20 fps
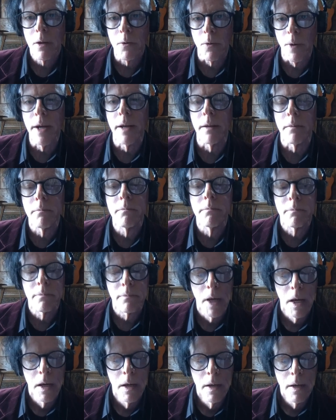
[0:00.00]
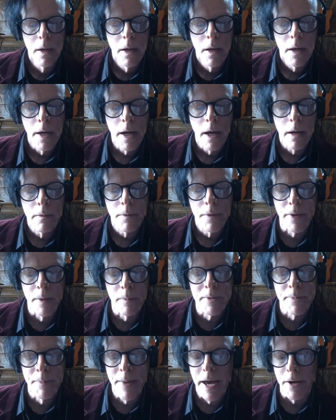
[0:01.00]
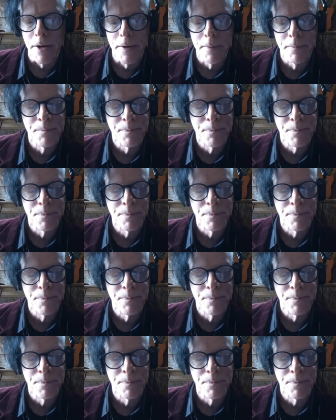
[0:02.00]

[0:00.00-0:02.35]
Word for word: Great. Yeah, thumbs matter.